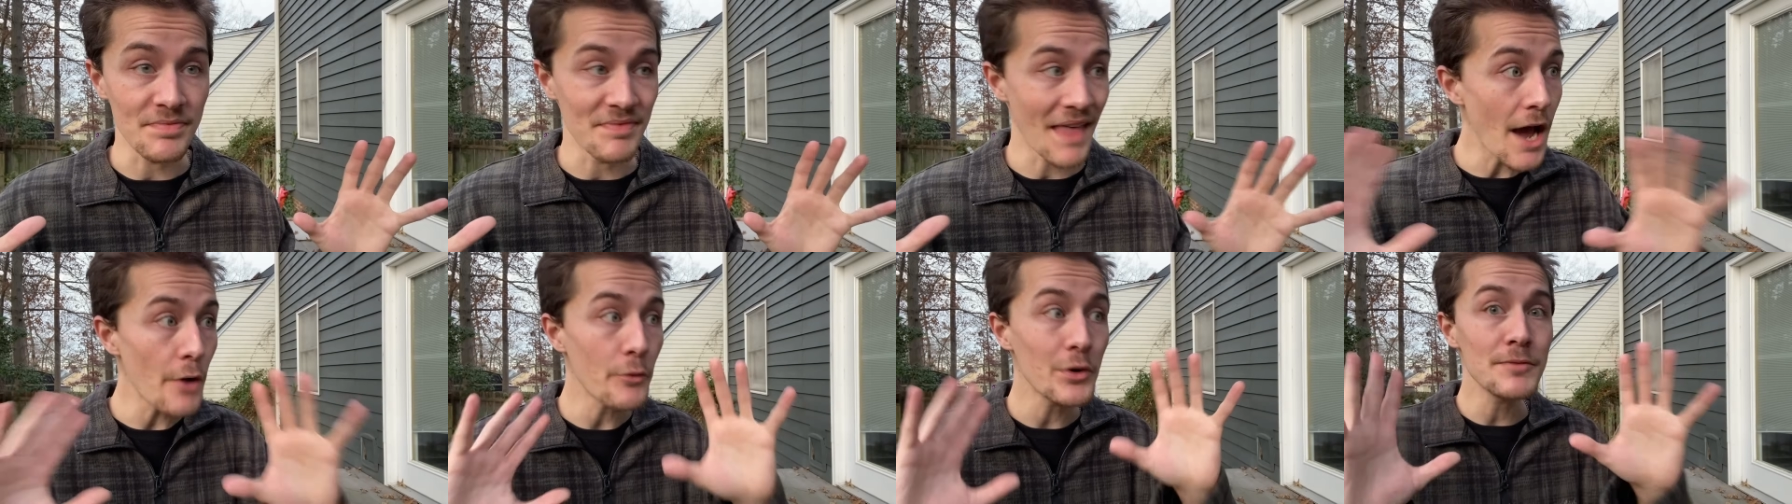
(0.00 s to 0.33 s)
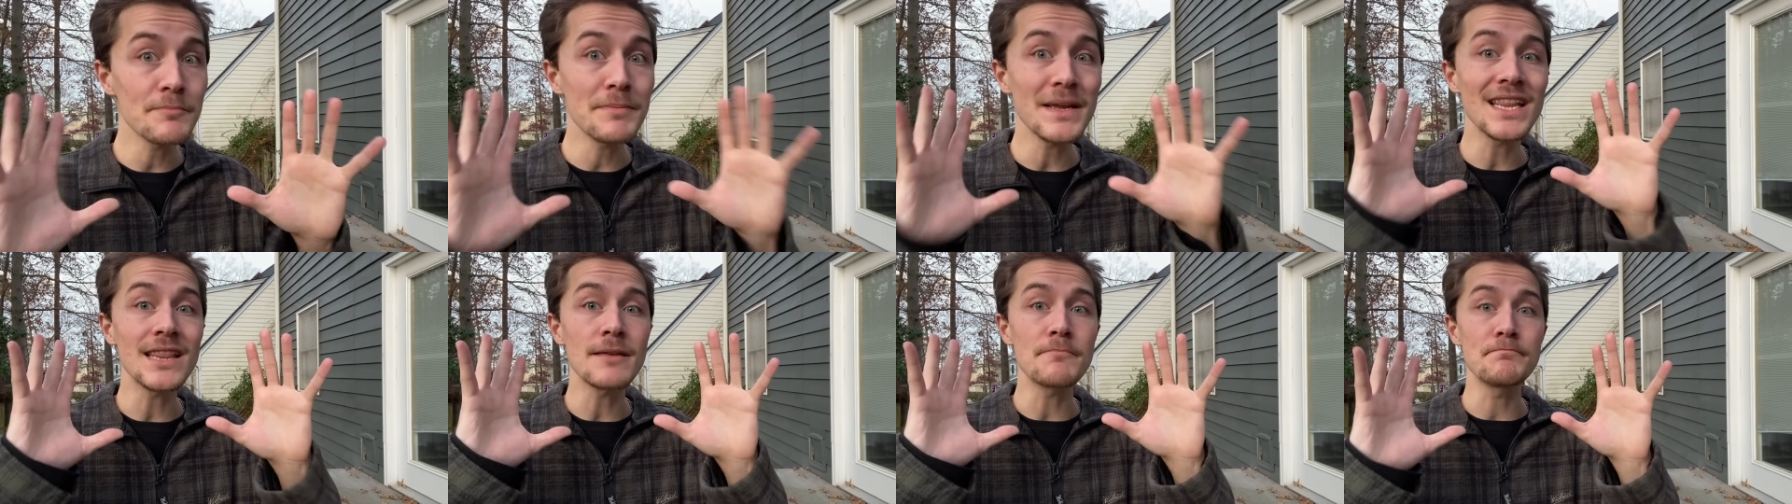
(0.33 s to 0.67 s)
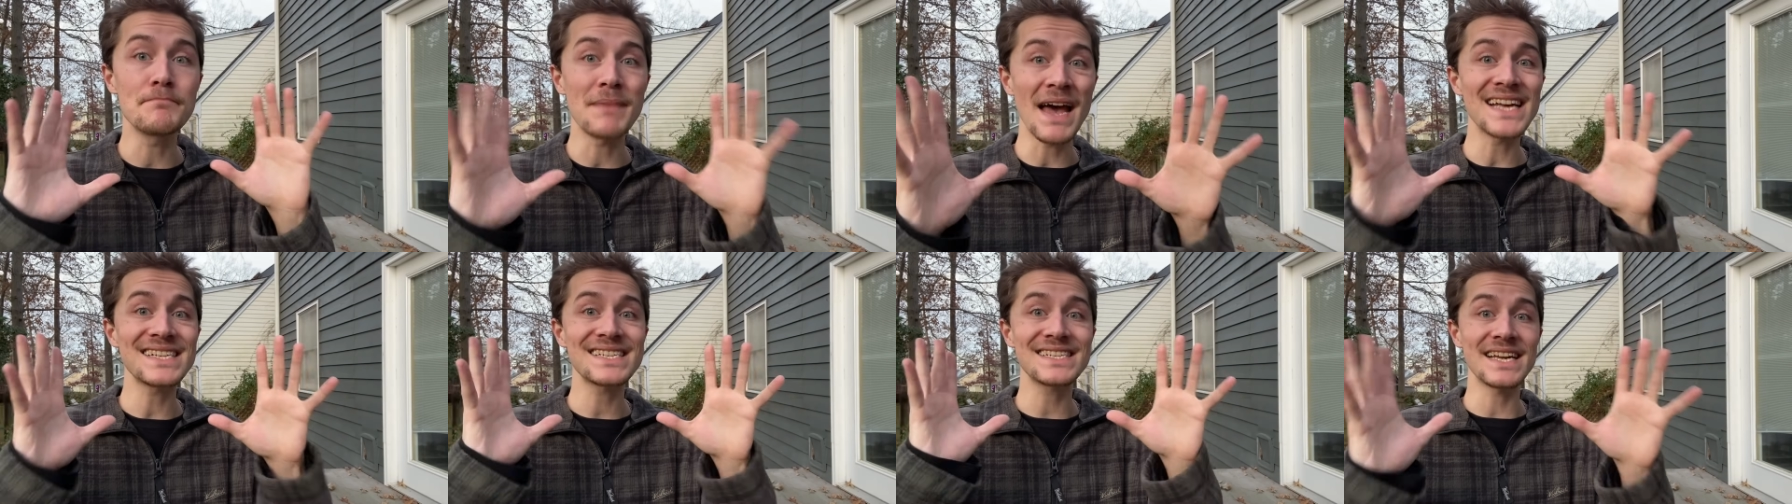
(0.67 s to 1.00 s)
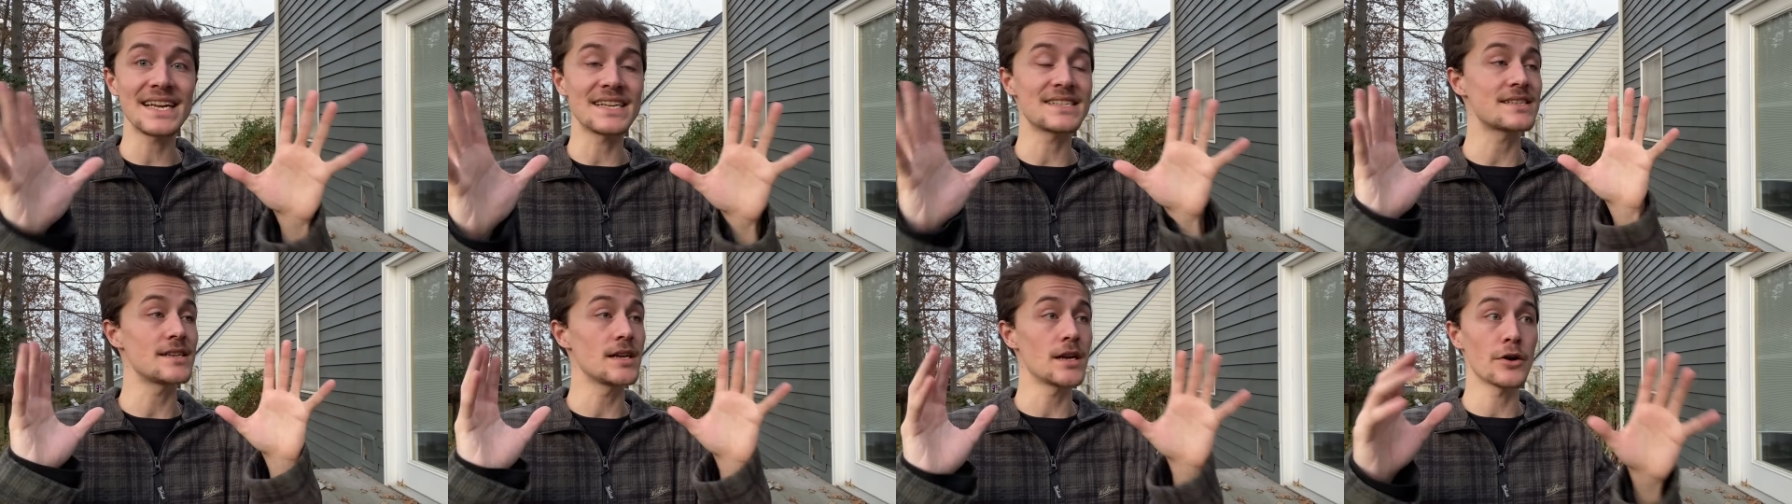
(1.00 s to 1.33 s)
That would be the best
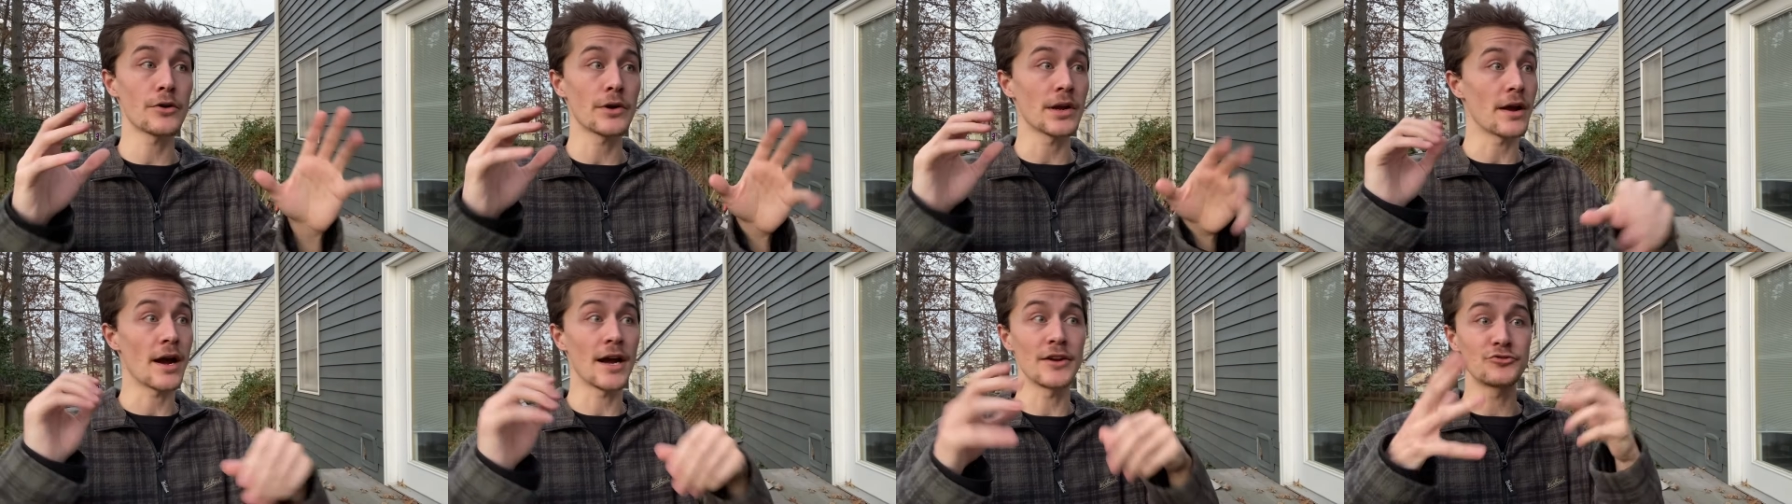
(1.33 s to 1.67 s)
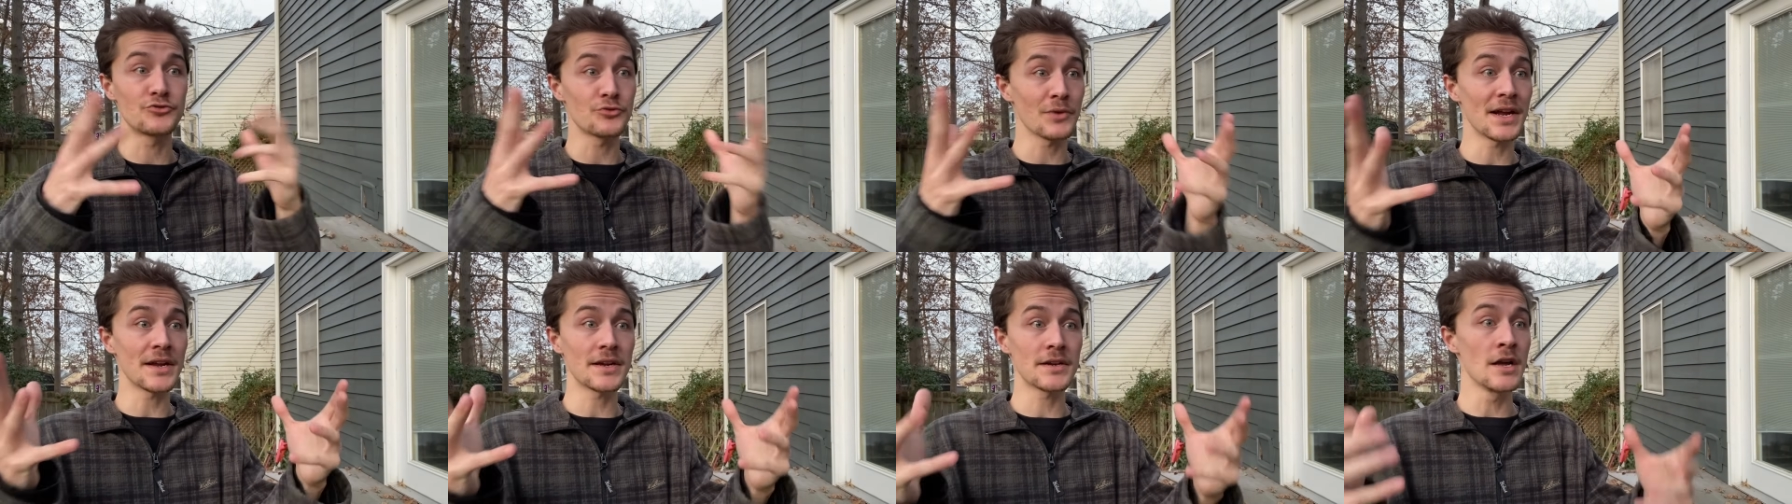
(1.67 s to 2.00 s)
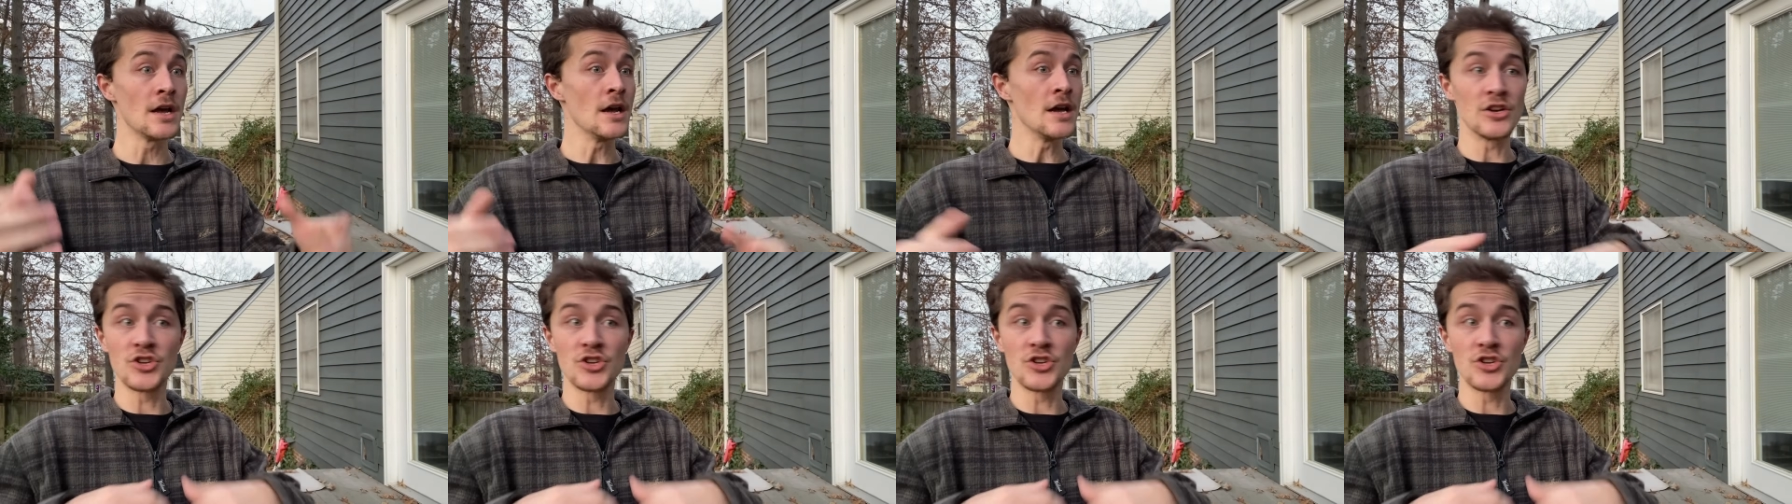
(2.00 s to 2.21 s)
case scenario. I drink